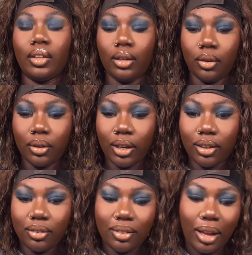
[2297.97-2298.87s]
Okay,
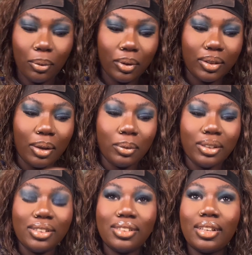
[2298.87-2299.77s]
that
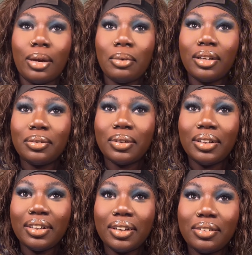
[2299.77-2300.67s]
works. I'm not doing
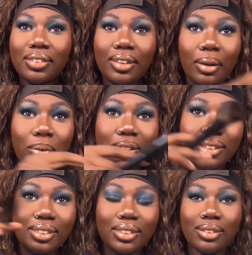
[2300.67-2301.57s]
anything else. That
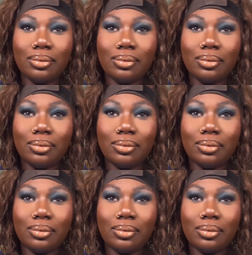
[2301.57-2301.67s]
works.